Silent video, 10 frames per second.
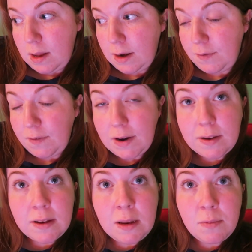Alfie
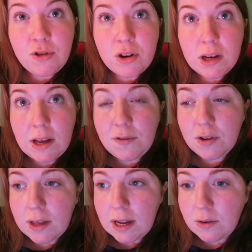fell asleep shortly
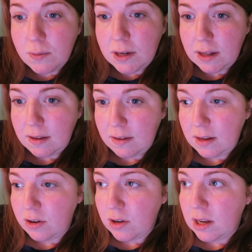after that. Owen had his
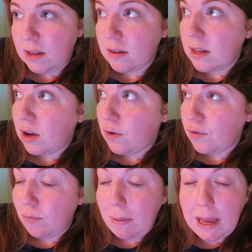dinner and is now
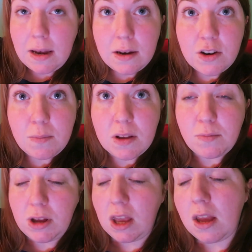off to bed. James
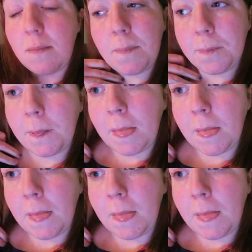is bringing him.